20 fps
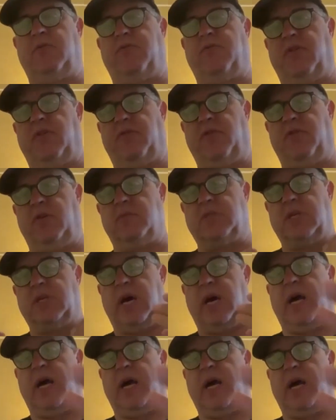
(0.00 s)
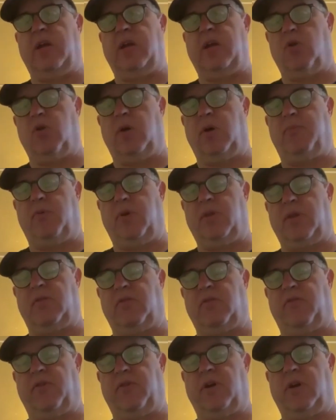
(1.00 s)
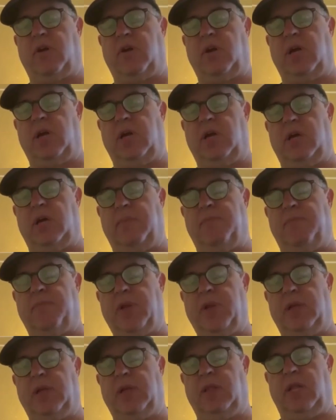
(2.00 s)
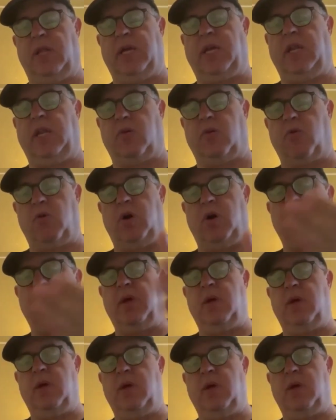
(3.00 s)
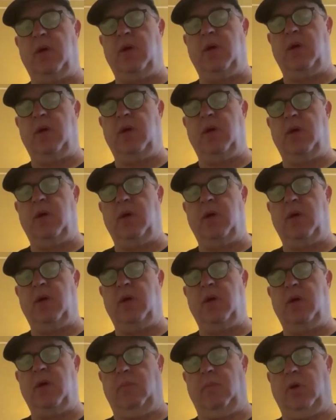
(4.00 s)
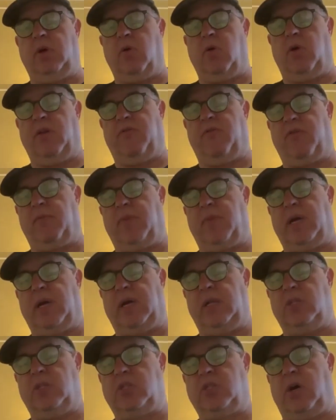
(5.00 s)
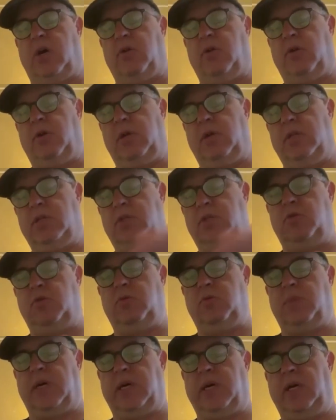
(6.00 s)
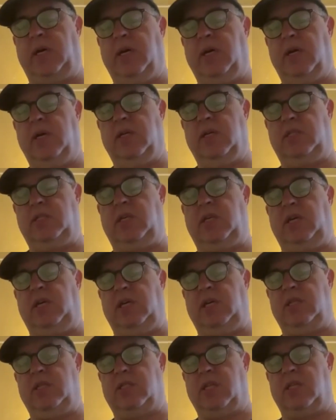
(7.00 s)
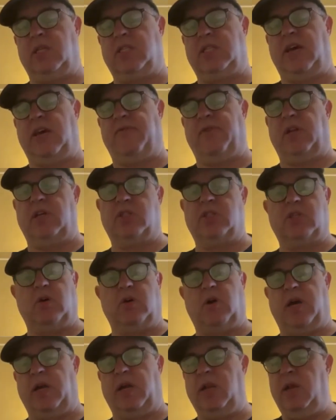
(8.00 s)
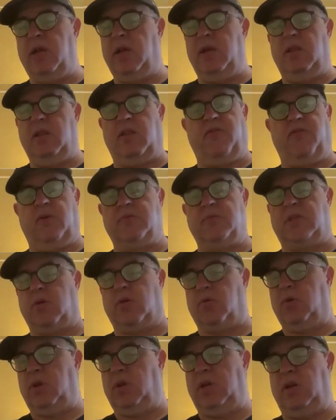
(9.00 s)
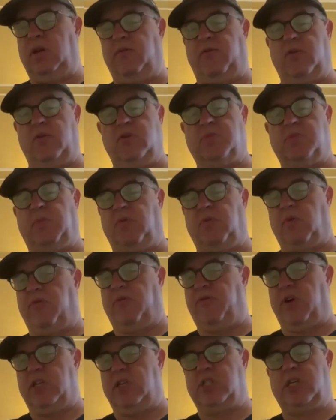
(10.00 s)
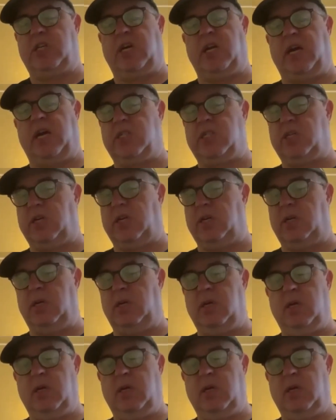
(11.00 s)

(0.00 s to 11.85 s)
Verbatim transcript: for the films that I grew up with. I was very uh, um, lucky to grow up, you know, uh, going from my childhood into my teens in the 70s. So I, the films that really influenced me were French Connection,